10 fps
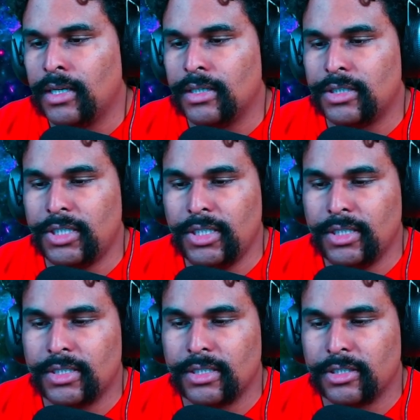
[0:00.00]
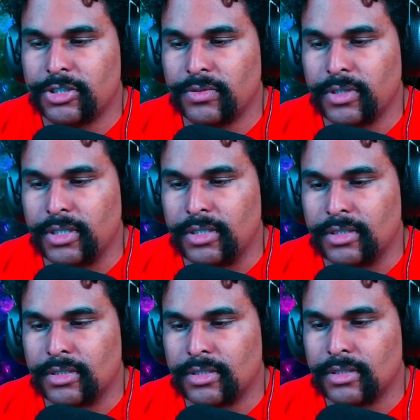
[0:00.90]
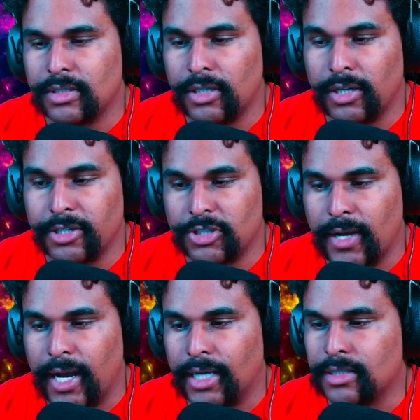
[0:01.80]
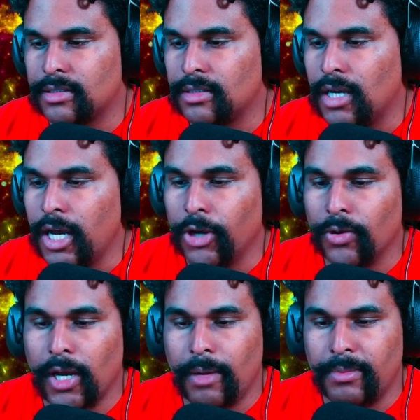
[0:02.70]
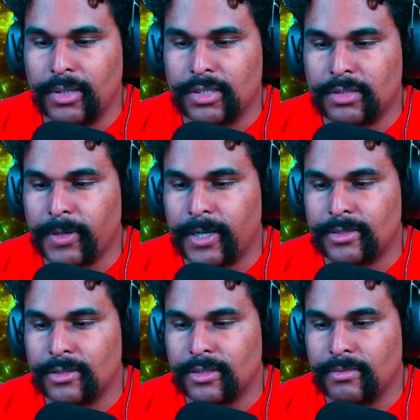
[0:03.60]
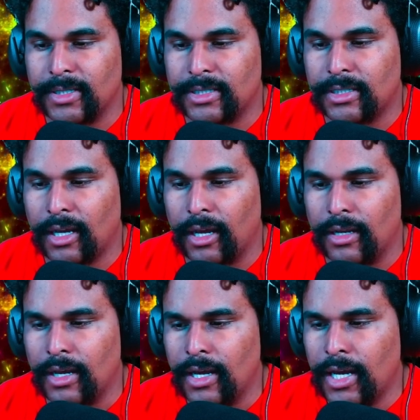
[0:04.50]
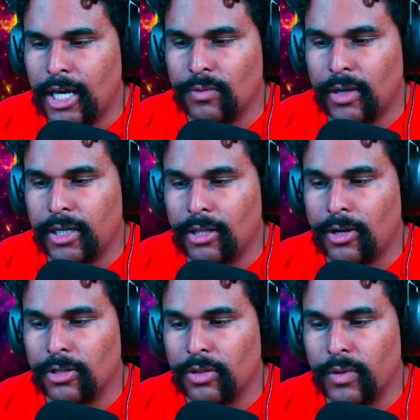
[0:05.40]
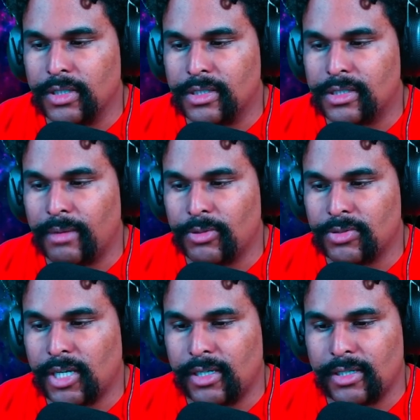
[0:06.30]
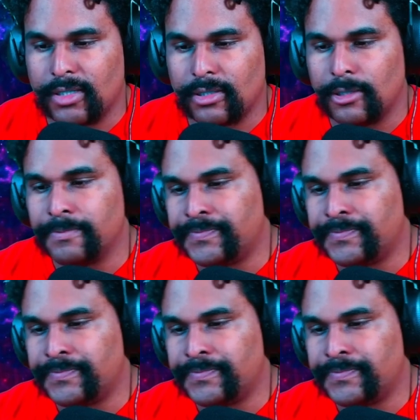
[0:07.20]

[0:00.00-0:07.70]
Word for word: She is in the trees and on the tracks, her ambience plastered to my skin and riding along the wind simultaneously.